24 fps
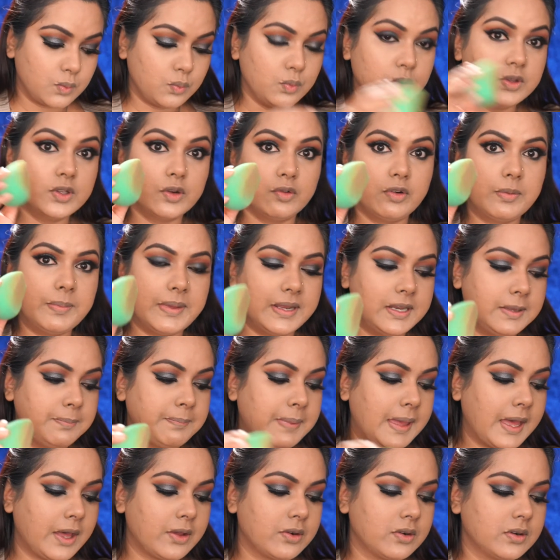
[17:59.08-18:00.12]
With the remaining
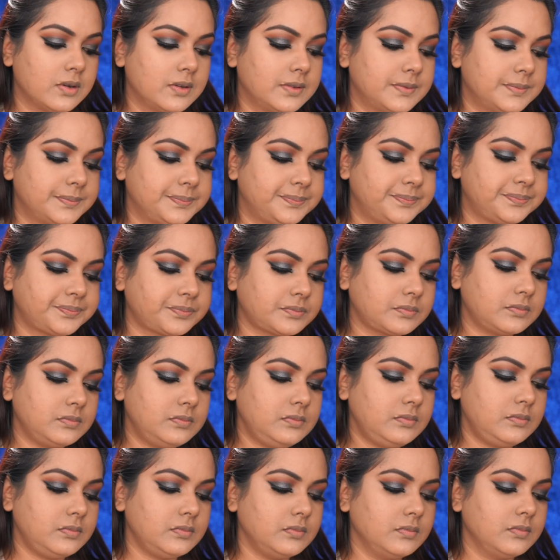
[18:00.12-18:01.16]
powder,
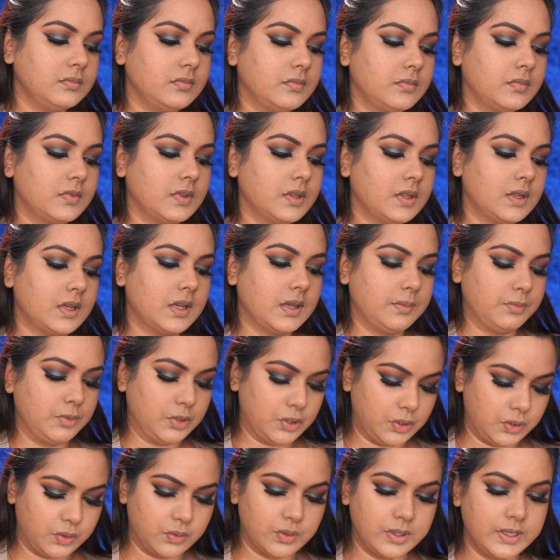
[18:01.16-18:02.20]
I'm going
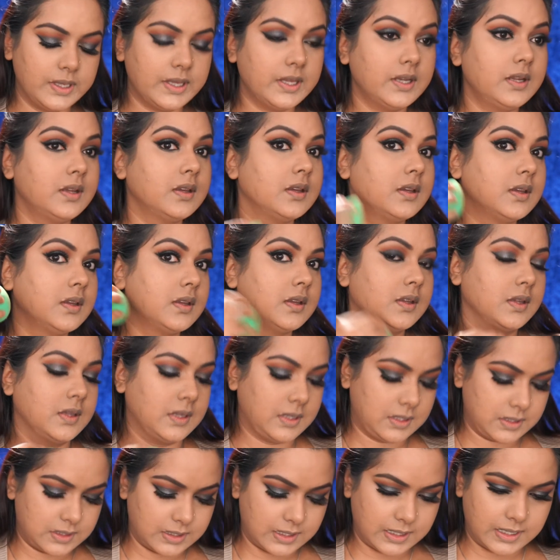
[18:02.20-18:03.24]
to go ahead
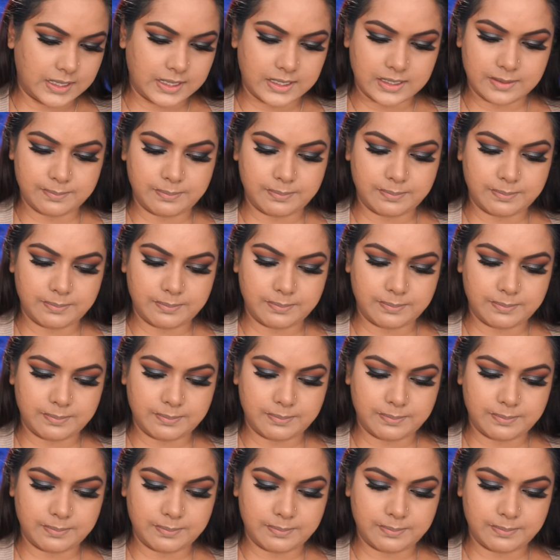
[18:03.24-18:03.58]
and